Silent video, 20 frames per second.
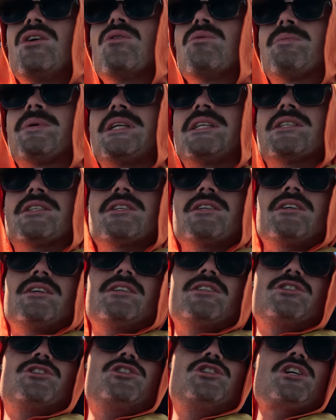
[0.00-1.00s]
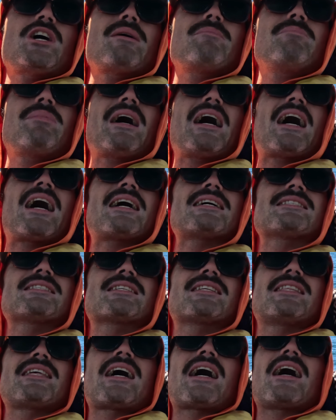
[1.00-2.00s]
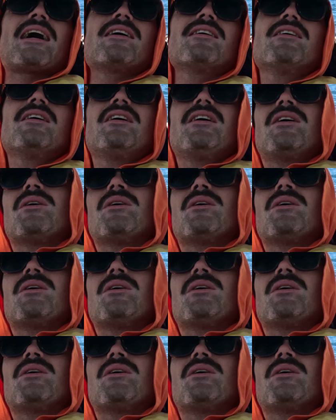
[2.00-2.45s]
of hoping to jet past that.